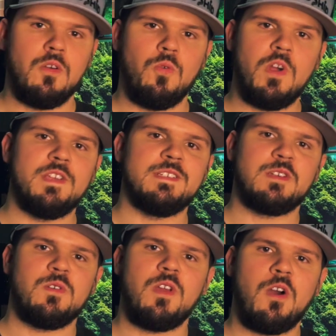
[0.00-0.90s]
What is
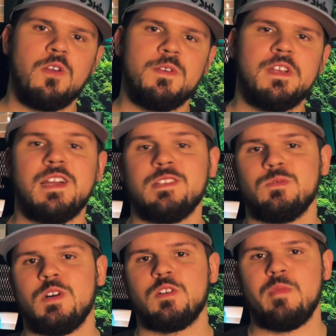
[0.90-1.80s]
going on, you guys?
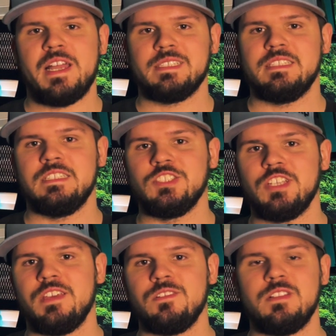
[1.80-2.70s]
Welcome back to the
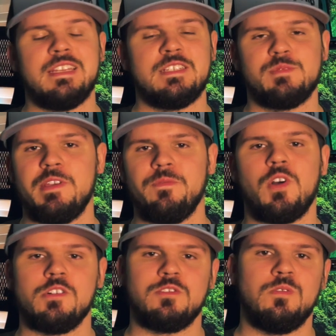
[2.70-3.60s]
channel. It has been
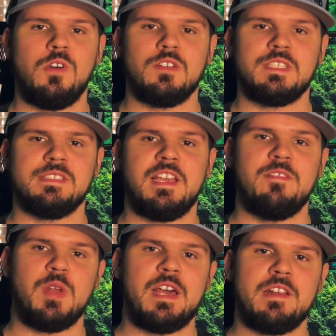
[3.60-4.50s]
far too long since I have
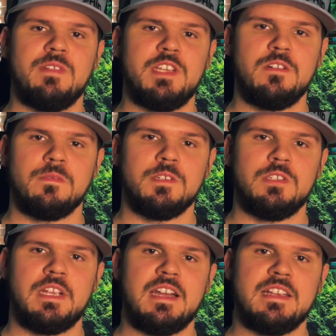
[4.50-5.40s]
put out a video for
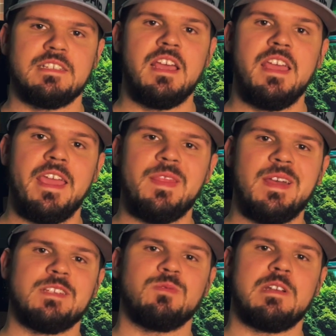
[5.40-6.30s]
you guys, and
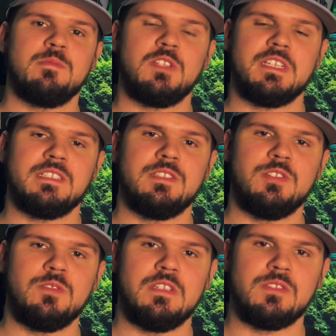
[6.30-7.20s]
that is what I'm looking to
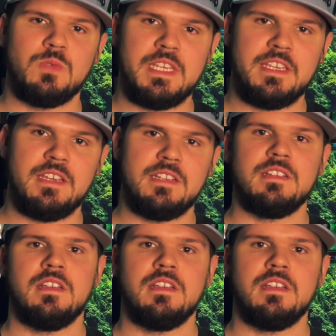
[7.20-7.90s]
do this weekend.